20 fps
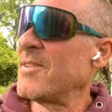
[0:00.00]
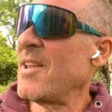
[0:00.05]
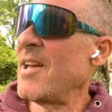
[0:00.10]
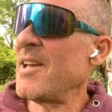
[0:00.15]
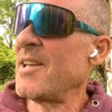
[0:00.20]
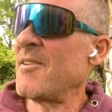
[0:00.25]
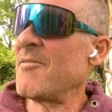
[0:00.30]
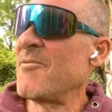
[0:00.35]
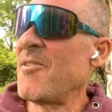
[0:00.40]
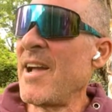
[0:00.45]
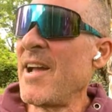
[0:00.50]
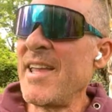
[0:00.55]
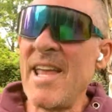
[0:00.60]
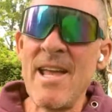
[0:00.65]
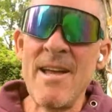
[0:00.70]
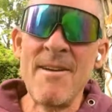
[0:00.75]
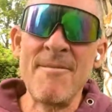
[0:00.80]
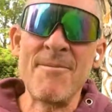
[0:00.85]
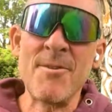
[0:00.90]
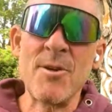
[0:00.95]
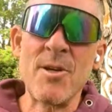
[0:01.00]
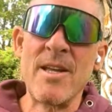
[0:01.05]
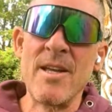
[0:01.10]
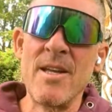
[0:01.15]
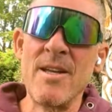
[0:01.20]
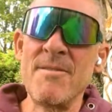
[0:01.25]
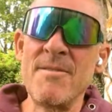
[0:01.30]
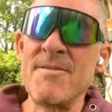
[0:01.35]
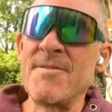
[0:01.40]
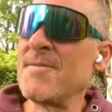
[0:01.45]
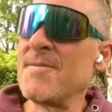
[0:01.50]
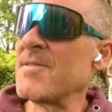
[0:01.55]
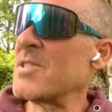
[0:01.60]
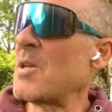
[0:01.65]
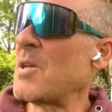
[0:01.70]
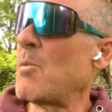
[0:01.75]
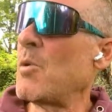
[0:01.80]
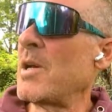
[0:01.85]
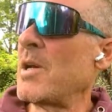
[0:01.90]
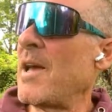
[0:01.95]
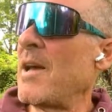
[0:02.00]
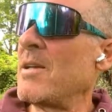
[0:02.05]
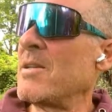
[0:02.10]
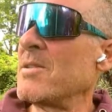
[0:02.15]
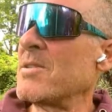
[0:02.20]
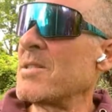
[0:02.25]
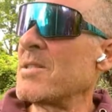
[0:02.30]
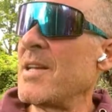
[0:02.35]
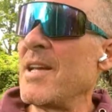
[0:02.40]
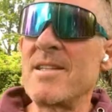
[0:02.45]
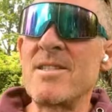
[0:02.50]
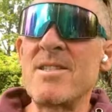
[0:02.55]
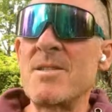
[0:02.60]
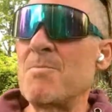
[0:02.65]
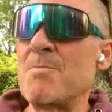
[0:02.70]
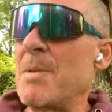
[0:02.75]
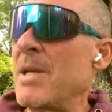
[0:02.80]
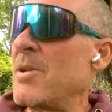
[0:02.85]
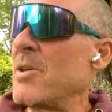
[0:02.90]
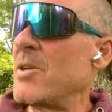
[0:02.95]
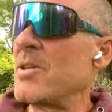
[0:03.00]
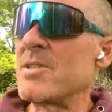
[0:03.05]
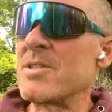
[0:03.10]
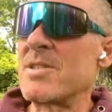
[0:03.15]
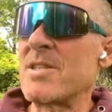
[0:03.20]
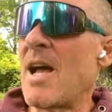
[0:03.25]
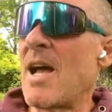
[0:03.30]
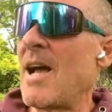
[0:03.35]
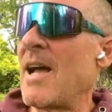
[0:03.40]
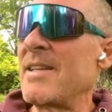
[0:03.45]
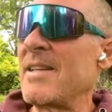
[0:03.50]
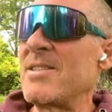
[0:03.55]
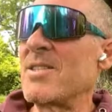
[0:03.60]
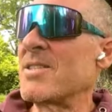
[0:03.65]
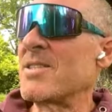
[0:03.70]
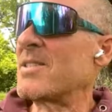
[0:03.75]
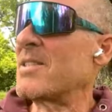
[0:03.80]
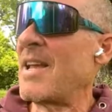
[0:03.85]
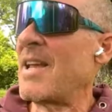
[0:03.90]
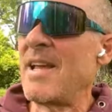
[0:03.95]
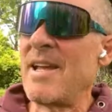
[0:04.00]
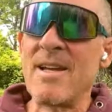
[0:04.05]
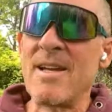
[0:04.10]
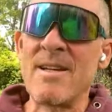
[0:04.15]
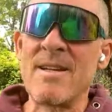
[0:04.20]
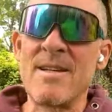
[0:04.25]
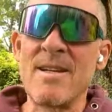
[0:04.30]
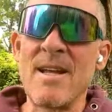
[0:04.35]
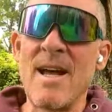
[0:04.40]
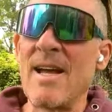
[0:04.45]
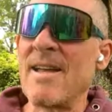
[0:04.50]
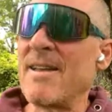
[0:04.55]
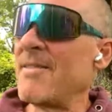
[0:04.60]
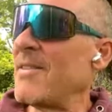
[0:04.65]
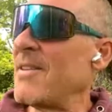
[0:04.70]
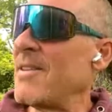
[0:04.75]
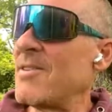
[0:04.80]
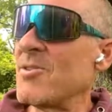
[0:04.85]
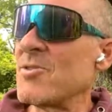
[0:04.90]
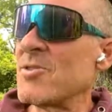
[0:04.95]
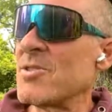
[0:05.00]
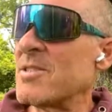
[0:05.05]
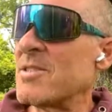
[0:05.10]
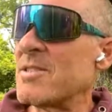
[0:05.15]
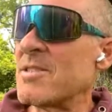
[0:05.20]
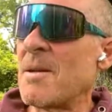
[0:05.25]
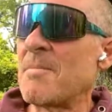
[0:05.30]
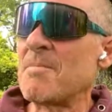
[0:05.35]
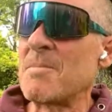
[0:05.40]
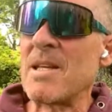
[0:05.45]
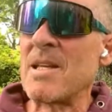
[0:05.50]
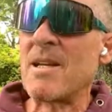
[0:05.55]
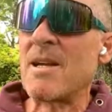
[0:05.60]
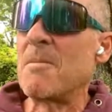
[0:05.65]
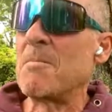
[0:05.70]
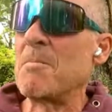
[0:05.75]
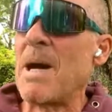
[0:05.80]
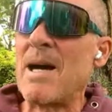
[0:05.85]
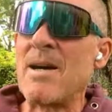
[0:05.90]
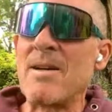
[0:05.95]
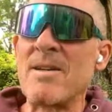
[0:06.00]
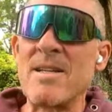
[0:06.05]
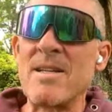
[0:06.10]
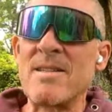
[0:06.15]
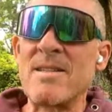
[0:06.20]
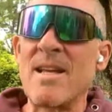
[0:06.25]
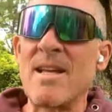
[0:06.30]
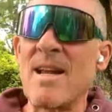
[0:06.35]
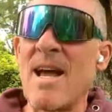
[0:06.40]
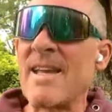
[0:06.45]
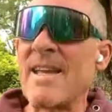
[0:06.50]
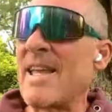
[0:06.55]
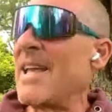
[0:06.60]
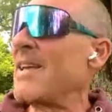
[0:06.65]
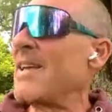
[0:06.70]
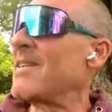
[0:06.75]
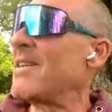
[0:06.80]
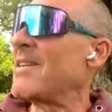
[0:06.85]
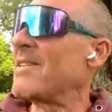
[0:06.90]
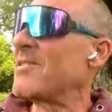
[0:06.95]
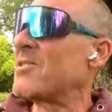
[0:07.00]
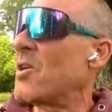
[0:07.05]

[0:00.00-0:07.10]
Like if I can't forgive someone else, it's because I just can't. There's something about it that I can't.